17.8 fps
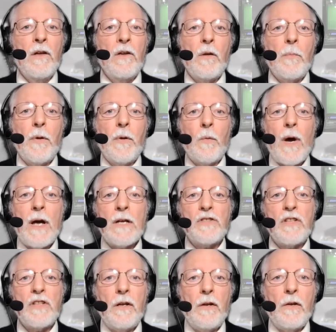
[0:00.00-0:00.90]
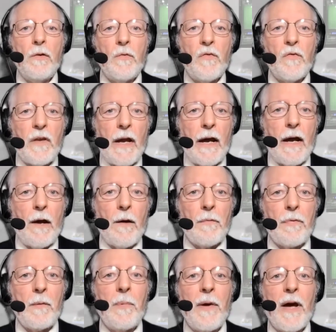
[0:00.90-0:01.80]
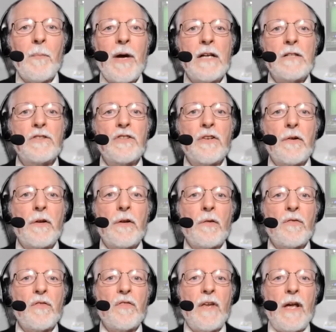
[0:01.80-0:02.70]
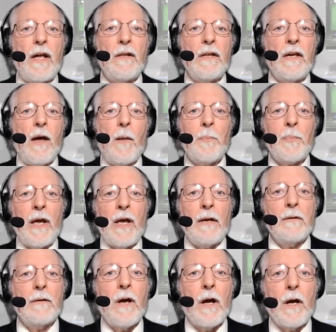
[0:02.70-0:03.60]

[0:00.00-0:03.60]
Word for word: You've been watching News Now, the Belmont Journal's daily update